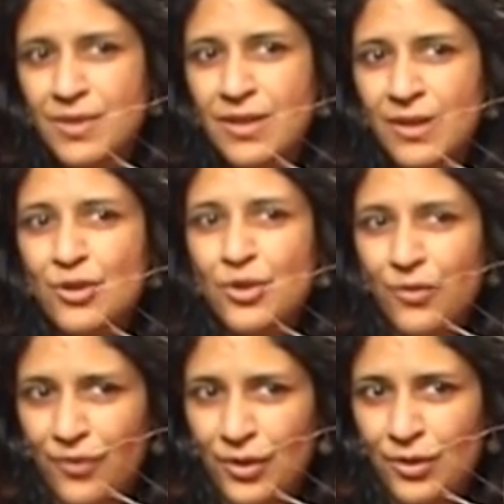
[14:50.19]
an issue
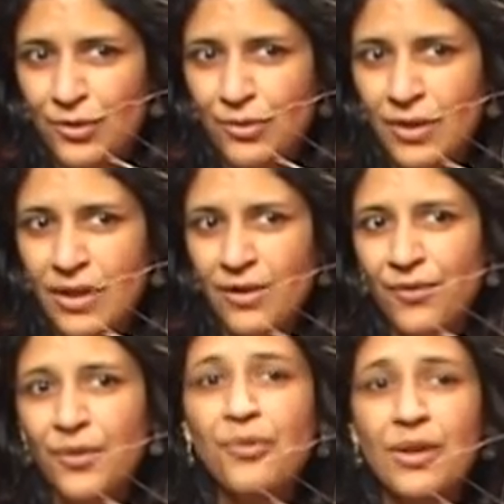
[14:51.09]
for you,
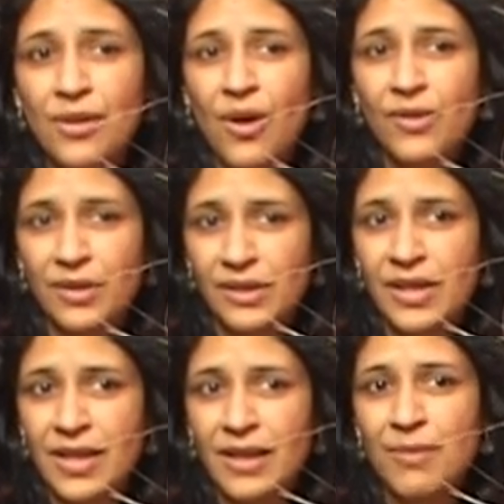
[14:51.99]
feel free to call the
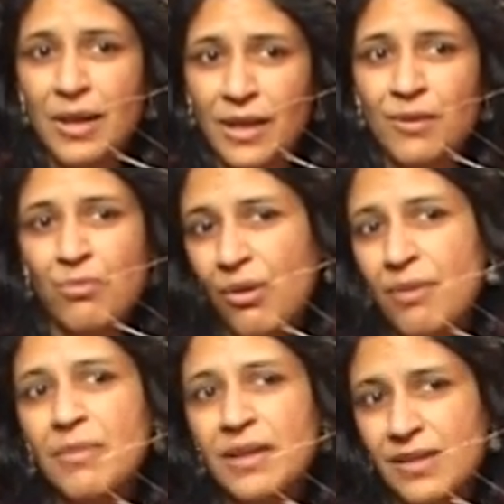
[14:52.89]
clinic and make an
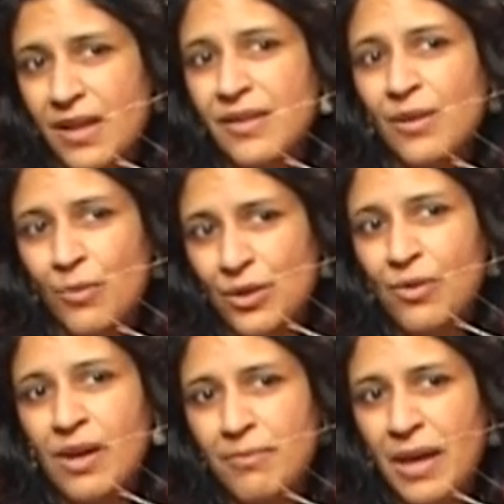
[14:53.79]
appointment, and then when you
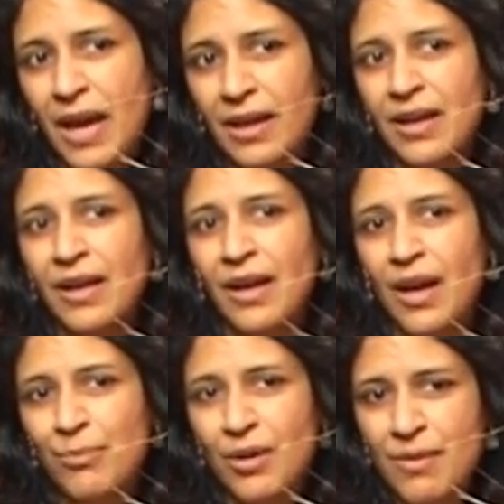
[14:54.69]
come back, I
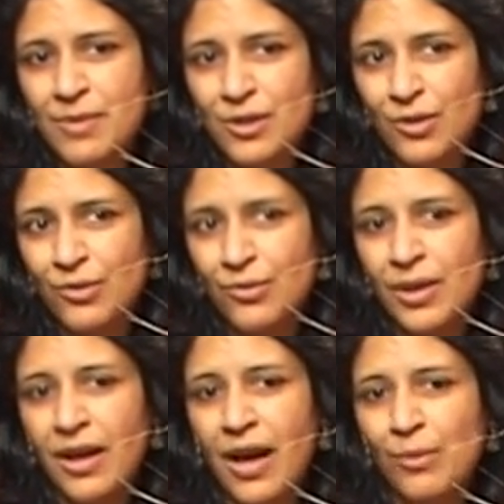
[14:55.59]
promise you,
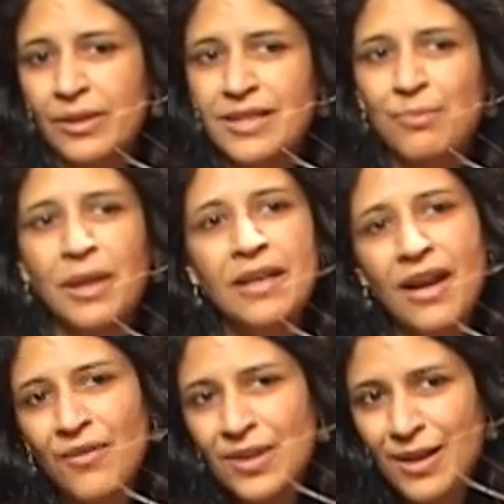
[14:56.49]
I will explain
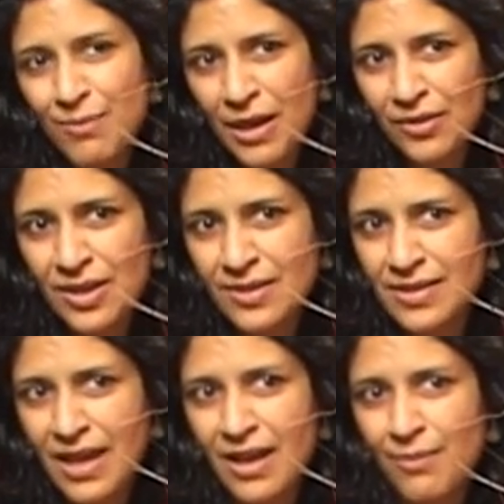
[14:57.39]
everything about the
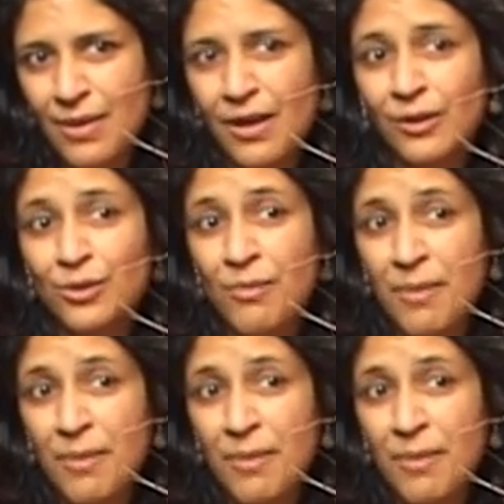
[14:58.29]
exam, and I'll do my